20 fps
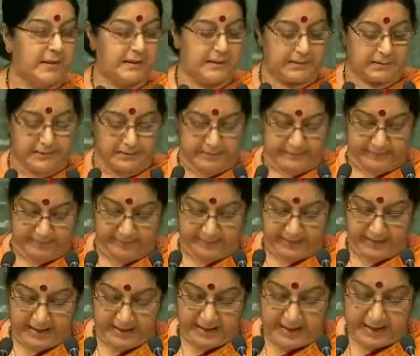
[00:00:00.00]
Mr.
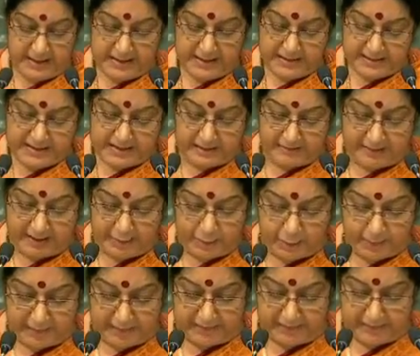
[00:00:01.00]
President, I am taking a
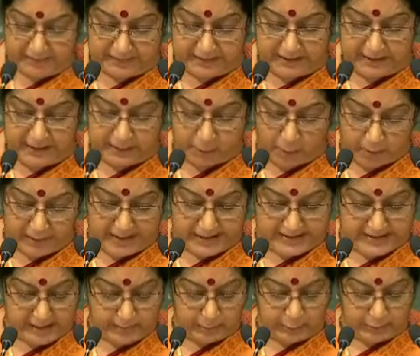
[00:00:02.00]
second topic on
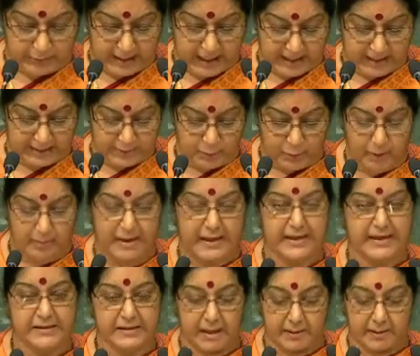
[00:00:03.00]
climate change.